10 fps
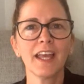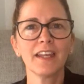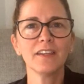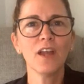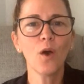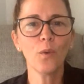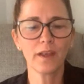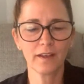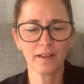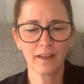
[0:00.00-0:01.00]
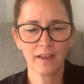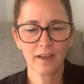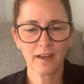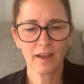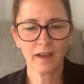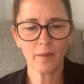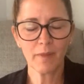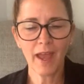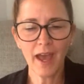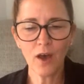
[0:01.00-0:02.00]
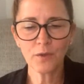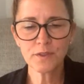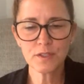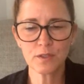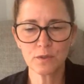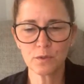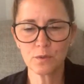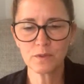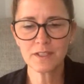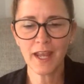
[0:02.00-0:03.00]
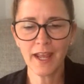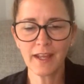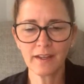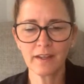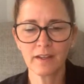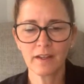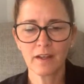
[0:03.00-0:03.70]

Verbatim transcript: and knowing um, how to take